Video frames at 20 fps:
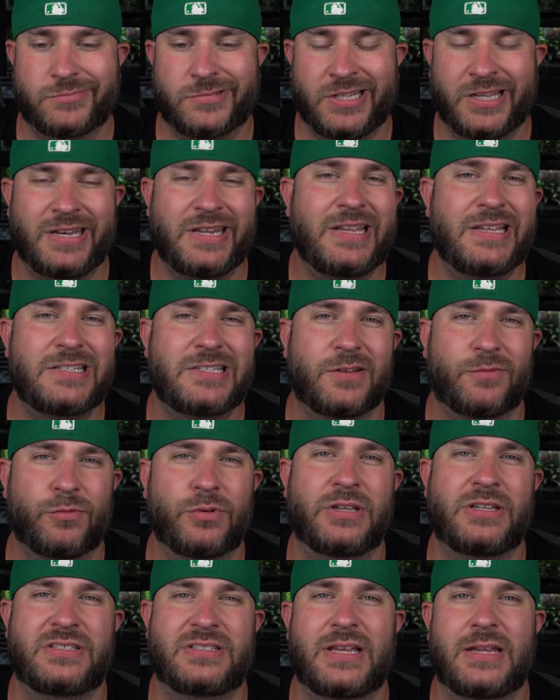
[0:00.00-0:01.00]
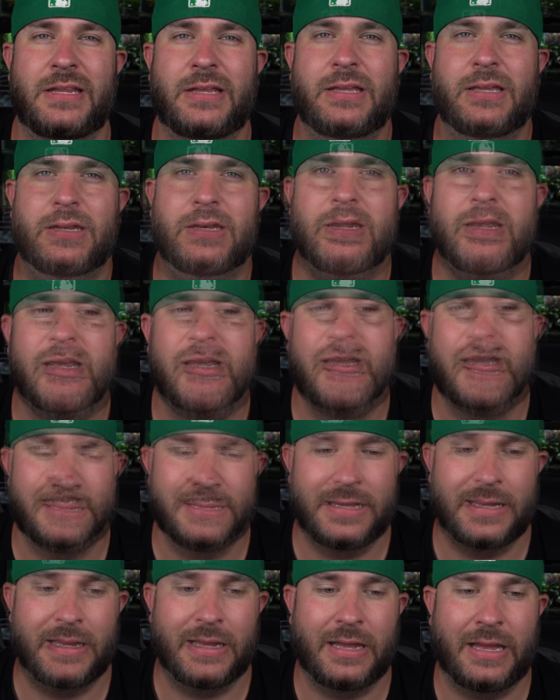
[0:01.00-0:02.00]
adhesive really setting in.
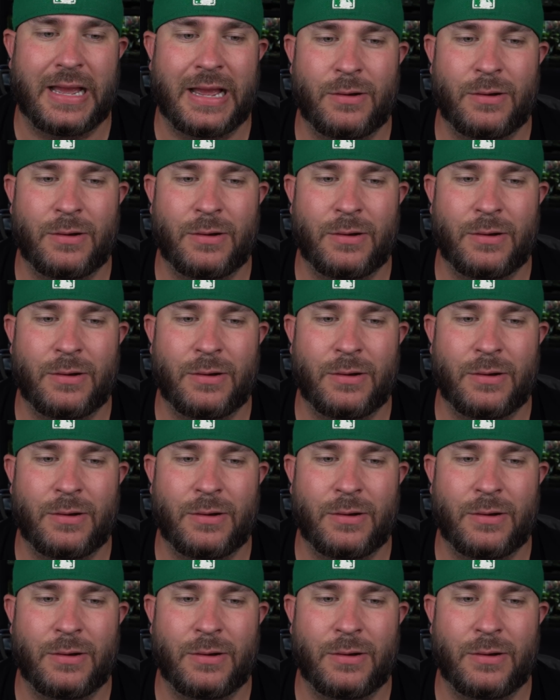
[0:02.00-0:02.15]
Uh,